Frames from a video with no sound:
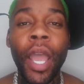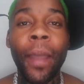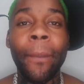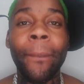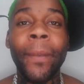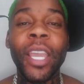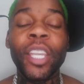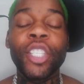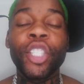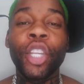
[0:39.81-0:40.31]

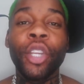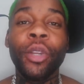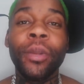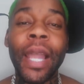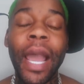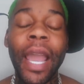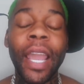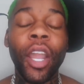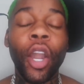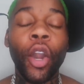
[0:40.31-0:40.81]
Make sure you
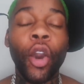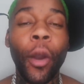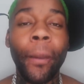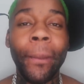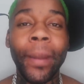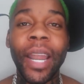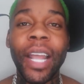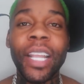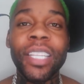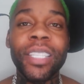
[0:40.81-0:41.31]
like,
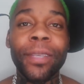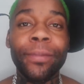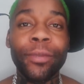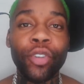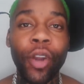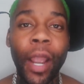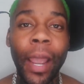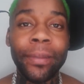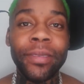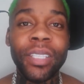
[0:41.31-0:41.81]
comment and
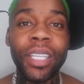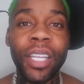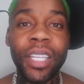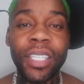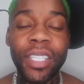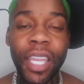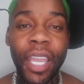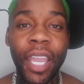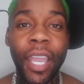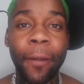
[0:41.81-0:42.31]
subscribe to the
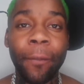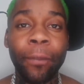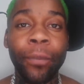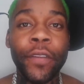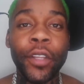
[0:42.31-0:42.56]
ting.